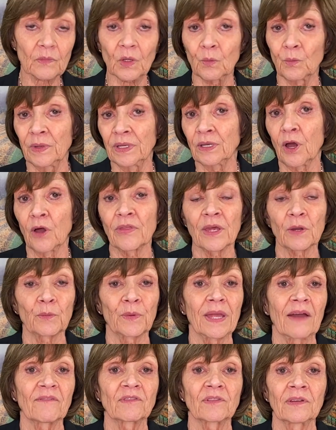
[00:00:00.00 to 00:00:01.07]
We know that we
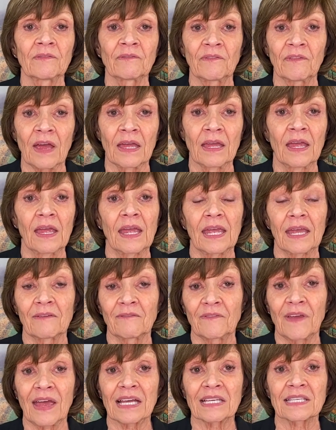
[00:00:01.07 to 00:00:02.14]
have to
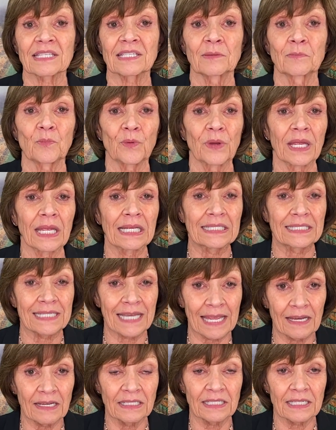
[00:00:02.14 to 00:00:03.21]
invest in bringing
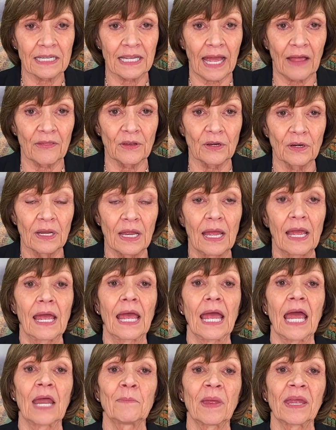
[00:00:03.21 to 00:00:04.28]
data together
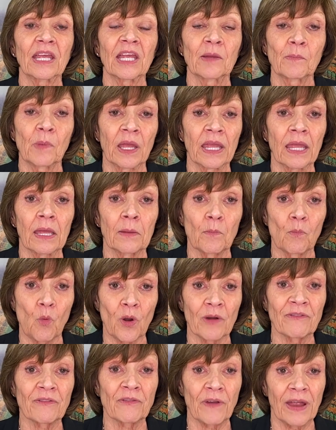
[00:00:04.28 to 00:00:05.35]
and make it
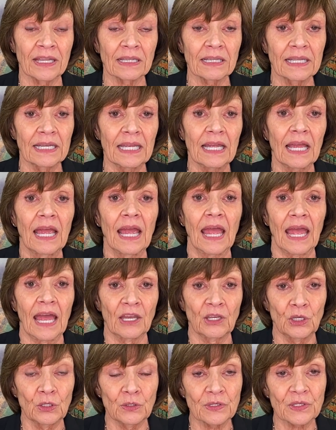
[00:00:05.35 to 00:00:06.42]
more friendly
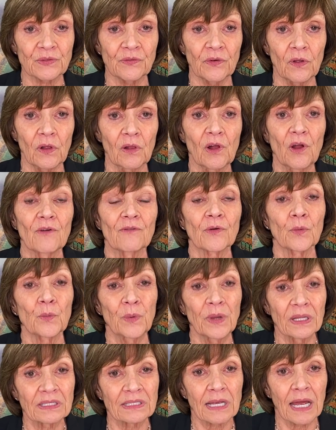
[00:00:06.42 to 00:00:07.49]
and useful for
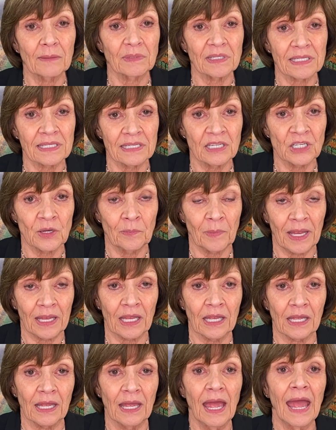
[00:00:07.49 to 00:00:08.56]
real-time
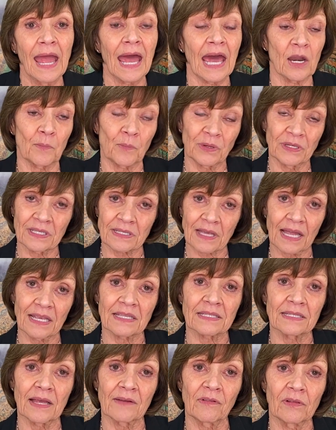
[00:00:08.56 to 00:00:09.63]
decision-making at a
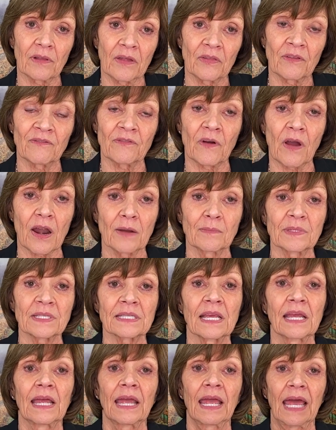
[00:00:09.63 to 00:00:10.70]
precise level on the farms
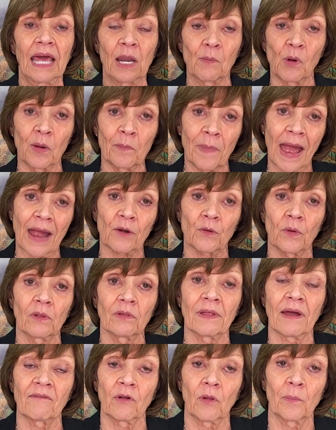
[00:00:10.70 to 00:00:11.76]
and a more macro
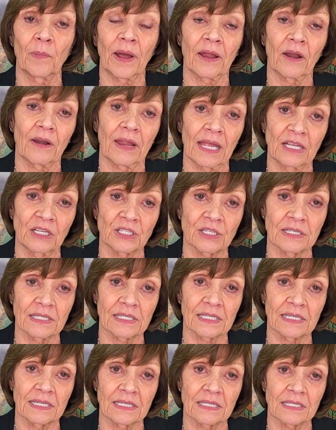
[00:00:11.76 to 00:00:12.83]
level by our
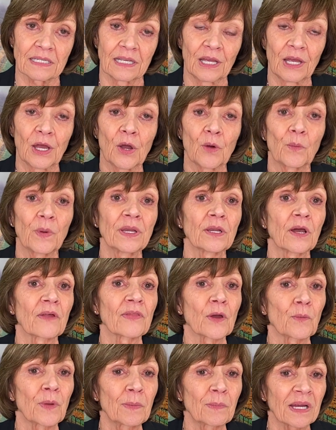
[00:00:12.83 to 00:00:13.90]
agencies. We know
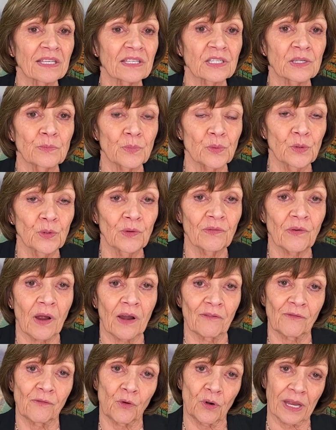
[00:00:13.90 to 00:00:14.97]
that we must improve
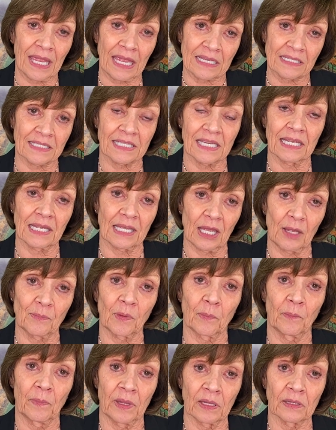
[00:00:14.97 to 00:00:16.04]
our forecasting
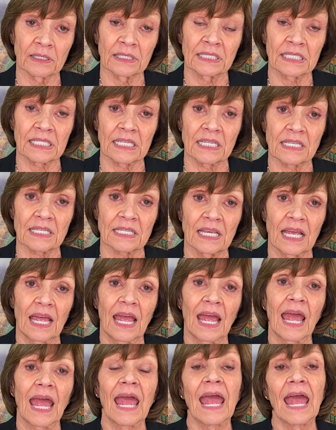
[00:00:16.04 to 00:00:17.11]
capabilities,
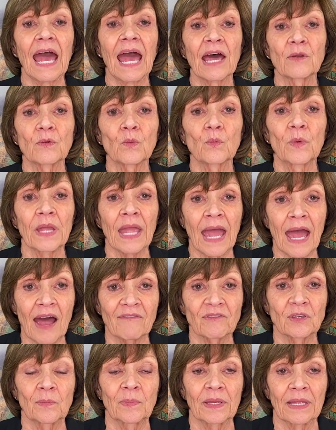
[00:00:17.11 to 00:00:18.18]
and we have
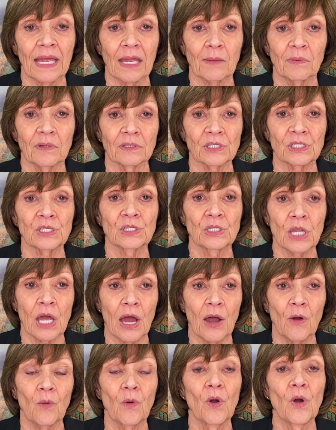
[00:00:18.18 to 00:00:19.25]
to be able to
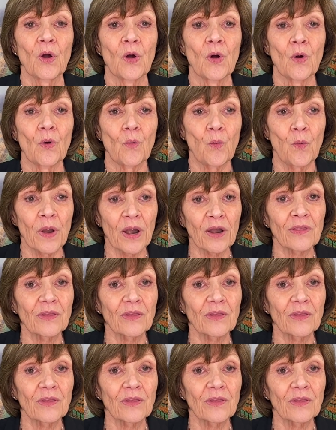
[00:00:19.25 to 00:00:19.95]
know where